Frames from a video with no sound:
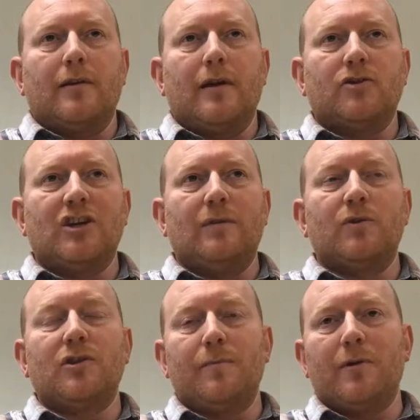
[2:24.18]
a gene
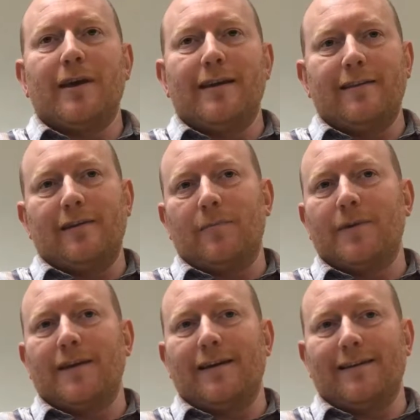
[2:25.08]
which is mutated in a
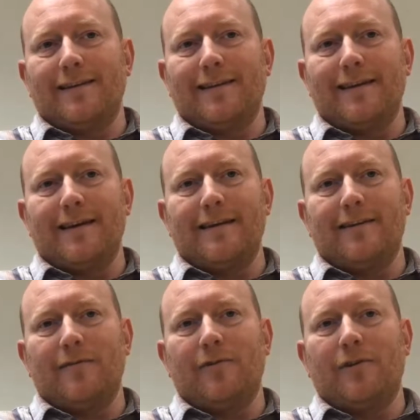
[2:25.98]
particular
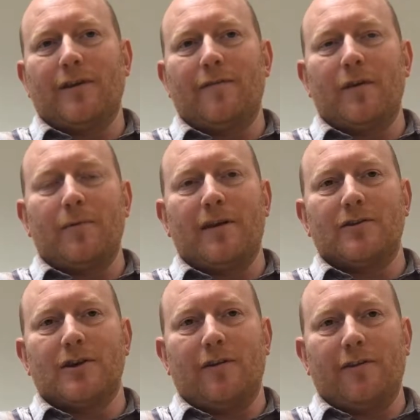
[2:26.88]
disease, you've got a
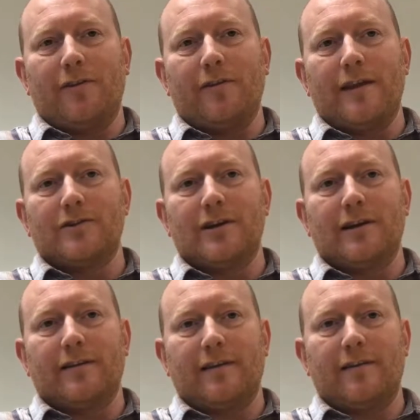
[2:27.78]
70% chance that that
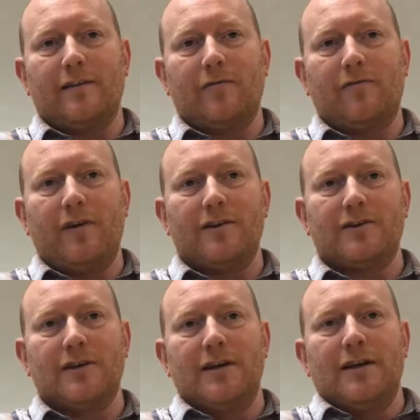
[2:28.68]
gene exists in the
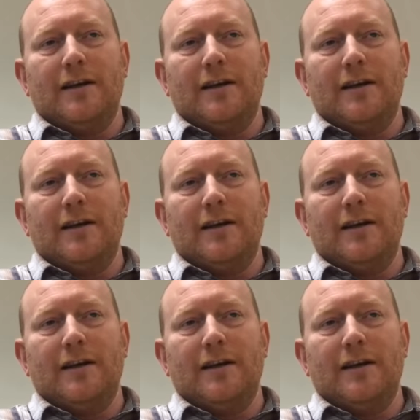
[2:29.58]
fish,